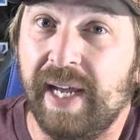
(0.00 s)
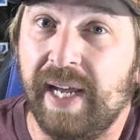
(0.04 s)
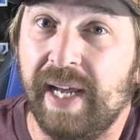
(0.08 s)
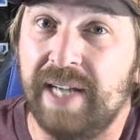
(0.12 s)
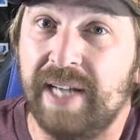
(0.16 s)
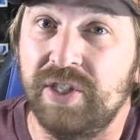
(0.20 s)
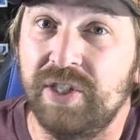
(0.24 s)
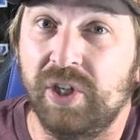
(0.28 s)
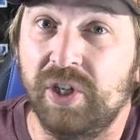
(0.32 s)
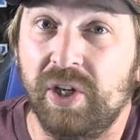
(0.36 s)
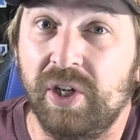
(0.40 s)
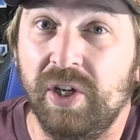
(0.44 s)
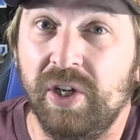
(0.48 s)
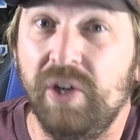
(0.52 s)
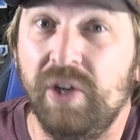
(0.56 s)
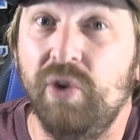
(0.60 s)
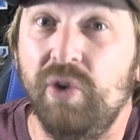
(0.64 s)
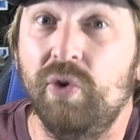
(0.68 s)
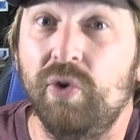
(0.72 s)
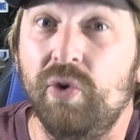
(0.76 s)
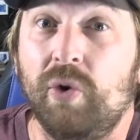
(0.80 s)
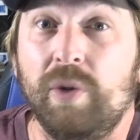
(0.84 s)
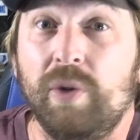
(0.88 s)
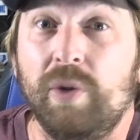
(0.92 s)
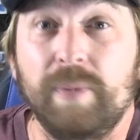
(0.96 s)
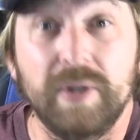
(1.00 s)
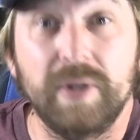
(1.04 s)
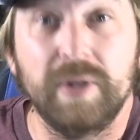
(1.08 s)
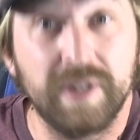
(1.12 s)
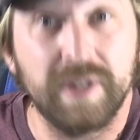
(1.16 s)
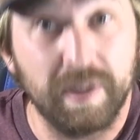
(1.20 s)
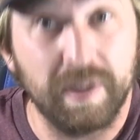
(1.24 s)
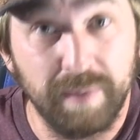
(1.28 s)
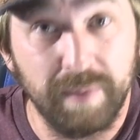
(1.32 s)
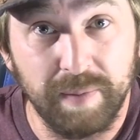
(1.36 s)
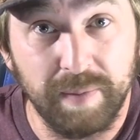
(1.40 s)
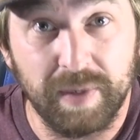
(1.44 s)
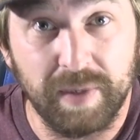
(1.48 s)
that has a good normal
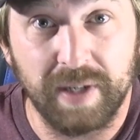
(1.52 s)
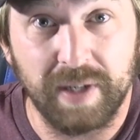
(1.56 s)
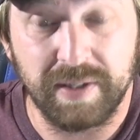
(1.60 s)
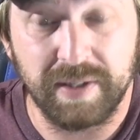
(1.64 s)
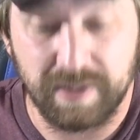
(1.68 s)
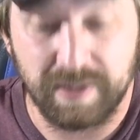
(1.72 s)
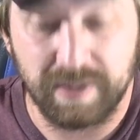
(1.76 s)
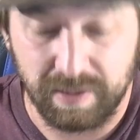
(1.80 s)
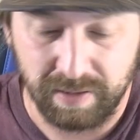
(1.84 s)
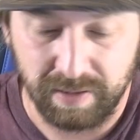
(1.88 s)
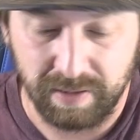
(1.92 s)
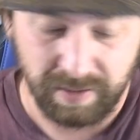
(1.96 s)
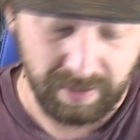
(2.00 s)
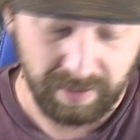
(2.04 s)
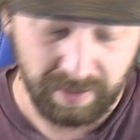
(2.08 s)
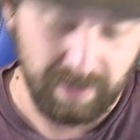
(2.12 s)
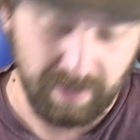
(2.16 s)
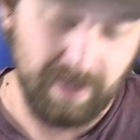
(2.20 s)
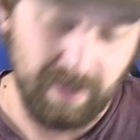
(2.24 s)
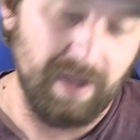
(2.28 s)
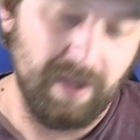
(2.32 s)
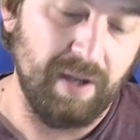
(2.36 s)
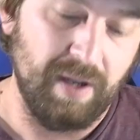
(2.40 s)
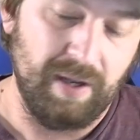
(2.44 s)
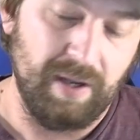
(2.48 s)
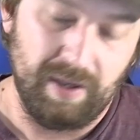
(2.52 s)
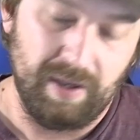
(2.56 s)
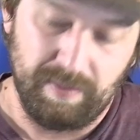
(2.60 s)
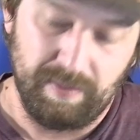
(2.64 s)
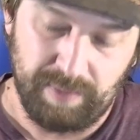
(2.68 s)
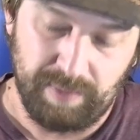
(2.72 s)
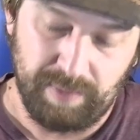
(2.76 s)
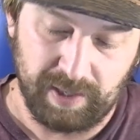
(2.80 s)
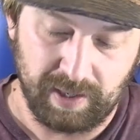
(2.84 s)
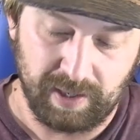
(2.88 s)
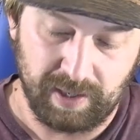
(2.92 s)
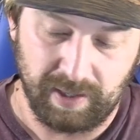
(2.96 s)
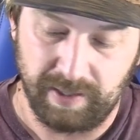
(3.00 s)
summon monster,
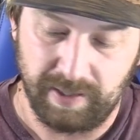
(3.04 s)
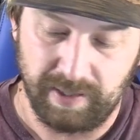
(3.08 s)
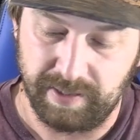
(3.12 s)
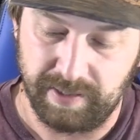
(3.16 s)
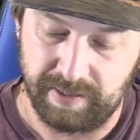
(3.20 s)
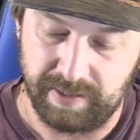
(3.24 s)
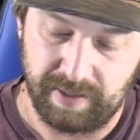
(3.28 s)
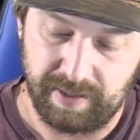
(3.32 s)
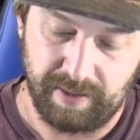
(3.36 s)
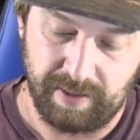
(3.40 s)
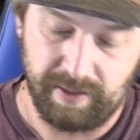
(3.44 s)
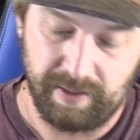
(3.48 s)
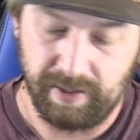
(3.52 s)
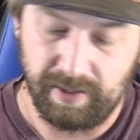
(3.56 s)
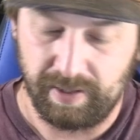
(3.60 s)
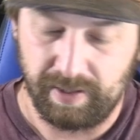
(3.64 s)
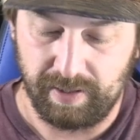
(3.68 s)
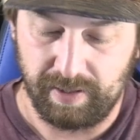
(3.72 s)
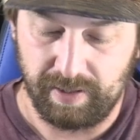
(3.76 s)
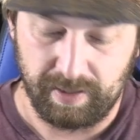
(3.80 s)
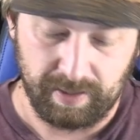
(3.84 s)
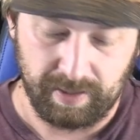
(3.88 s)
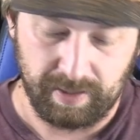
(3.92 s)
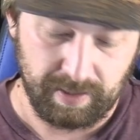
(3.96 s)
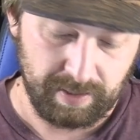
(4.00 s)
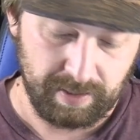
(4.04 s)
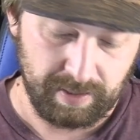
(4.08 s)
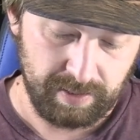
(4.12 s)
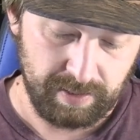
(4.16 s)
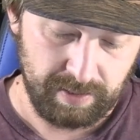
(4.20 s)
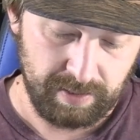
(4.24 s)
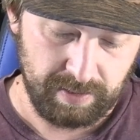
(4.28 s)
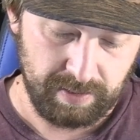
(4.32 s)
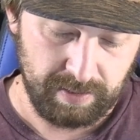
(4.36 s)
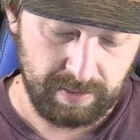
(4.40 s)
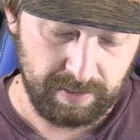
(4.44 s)
because the